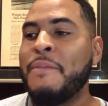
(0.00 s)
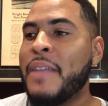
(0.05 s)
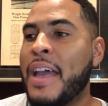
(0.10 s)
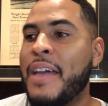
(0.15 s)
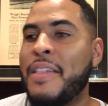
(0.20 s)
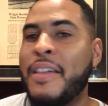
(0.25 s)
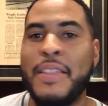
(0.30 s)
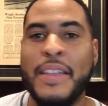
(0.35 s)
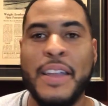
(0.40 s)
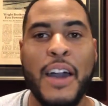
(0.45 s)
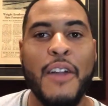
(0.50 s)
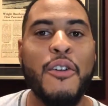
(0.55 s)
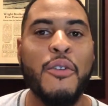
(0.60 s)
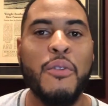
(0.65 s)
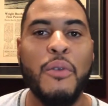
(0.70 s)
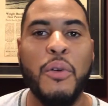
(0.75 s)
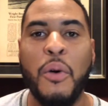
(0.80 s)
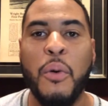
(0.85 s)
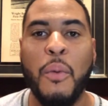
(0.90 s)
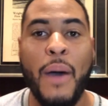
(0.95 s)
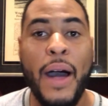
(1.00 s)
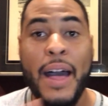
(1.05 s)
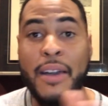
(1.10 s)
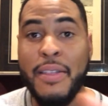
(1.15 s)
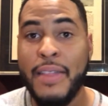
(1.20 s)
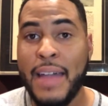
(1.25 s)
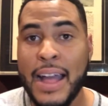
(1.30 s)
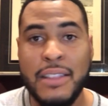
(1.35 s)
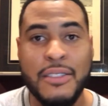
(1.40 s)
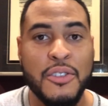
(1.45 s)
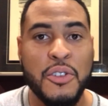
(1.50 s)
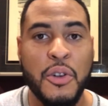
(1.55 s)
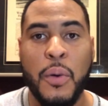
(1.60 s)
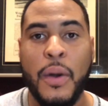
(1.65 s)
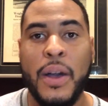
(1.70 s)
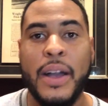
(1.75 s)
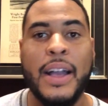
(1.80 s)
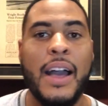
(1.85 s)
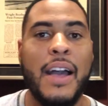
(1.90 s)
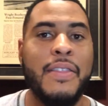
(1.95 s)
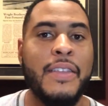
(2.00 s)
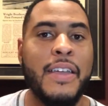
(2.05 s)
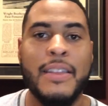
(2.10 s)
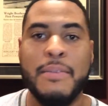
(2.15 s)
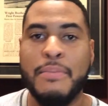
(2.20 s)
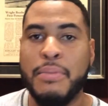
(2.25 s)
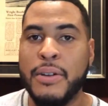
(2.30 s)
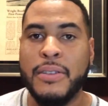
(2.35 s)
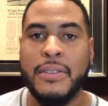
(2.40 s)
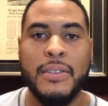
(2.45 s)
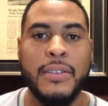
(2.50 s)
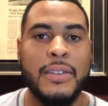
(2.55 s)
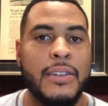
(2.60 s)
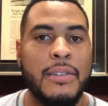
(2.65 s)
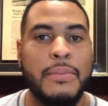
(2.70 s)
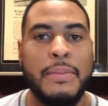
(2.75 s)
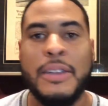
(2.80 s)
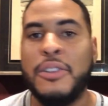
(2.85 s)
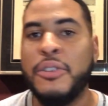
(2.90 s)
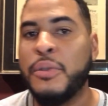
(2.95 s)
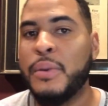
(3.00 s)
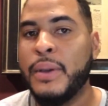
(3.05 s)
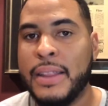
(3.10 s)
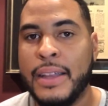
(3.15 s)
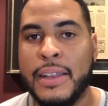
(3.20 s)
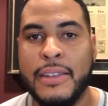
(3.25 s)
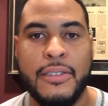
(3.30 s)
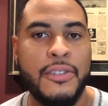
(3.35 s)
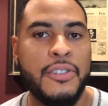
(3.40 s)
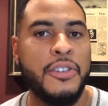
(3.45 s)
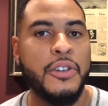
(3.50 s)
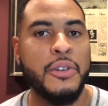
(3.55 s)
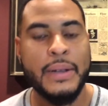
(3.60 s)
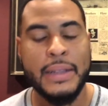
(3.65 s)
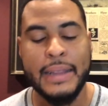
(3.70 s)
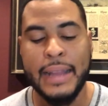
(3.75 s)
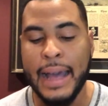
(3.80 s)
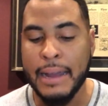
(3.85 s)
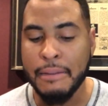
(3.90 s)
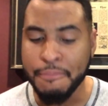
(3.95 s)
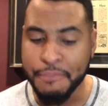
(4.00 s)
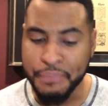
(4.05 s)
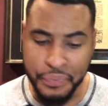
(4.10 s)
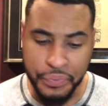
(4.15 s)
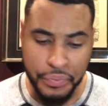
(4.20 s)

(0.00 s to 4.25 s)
And then the other role, while that's going on, the other person could be doing this or doing that.